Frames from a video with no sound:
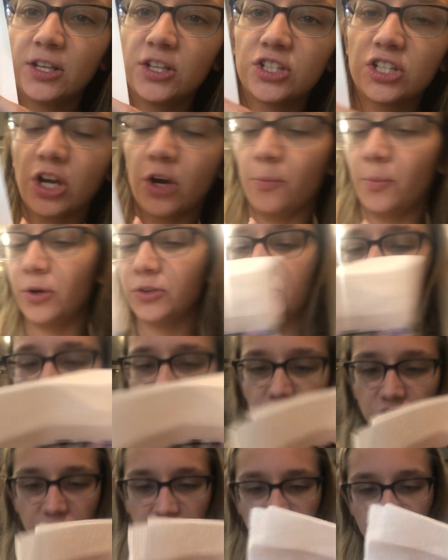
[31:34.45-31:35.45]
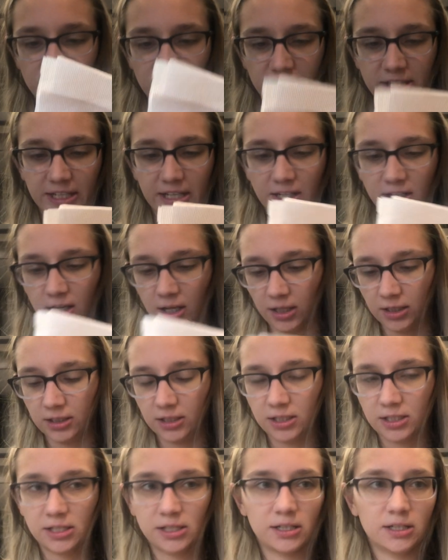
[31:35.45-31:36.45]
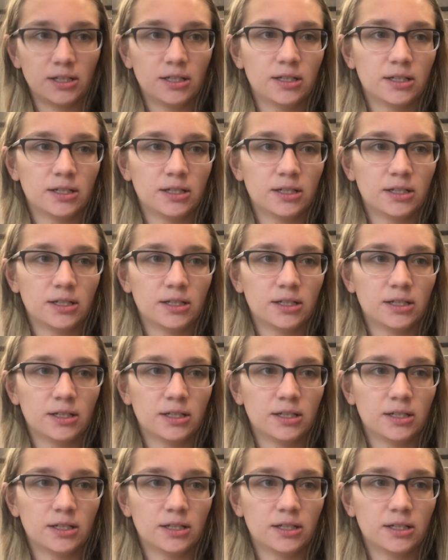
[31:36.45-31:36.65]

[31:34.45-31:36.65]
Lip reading: So mostly just changed the skin colors